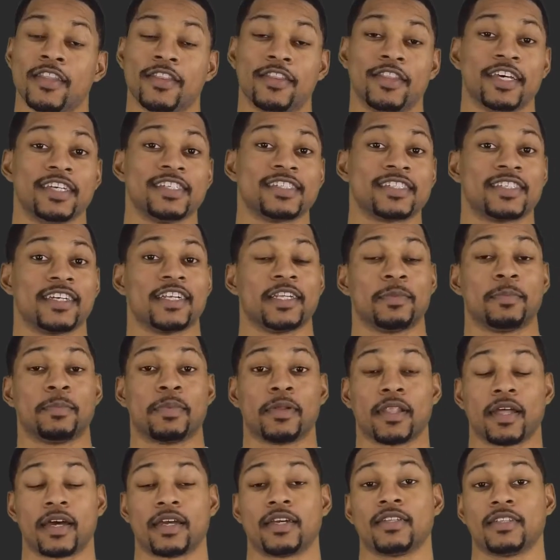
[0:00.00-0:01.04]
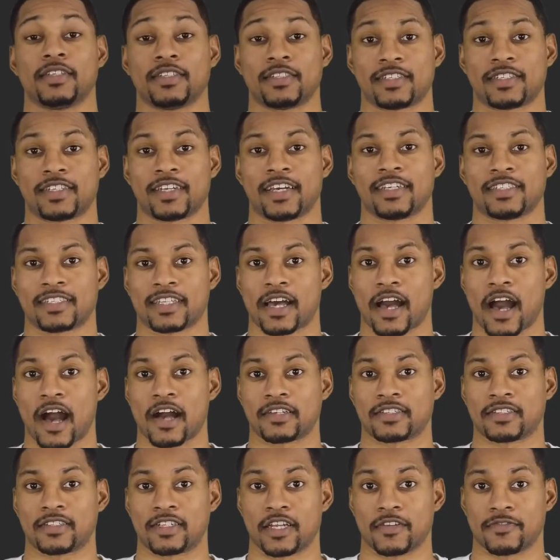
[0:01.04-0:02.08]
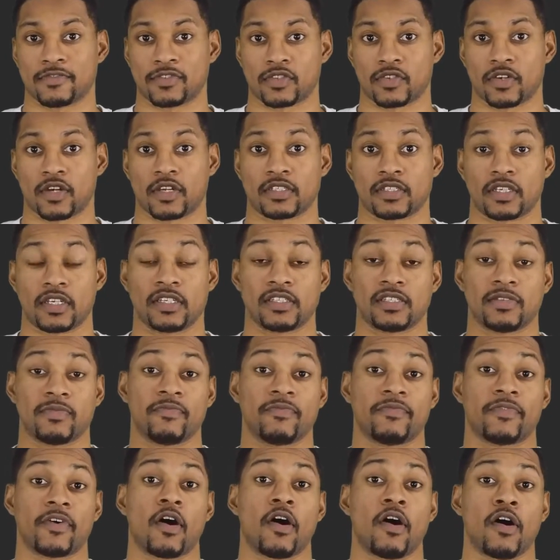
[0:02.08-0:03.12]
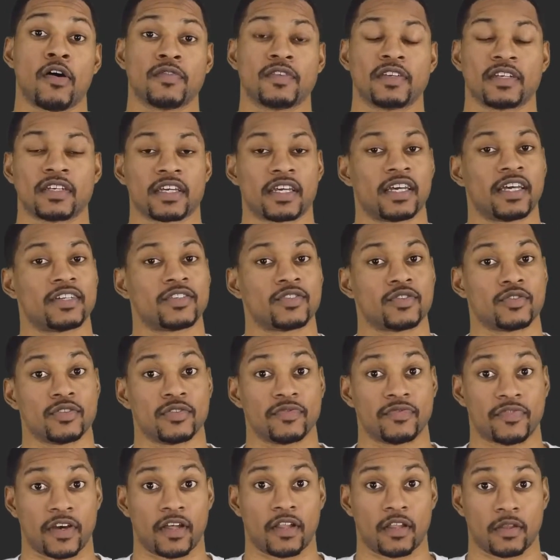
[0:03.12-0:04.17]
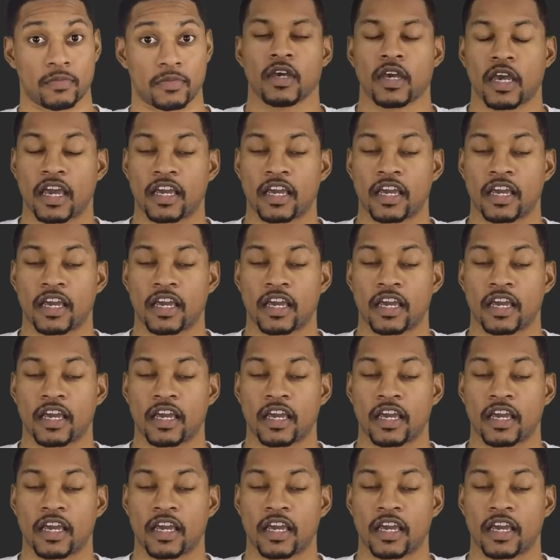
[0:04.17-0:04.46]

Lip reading: This study plainly states that oxidative stress is involved in cancer development.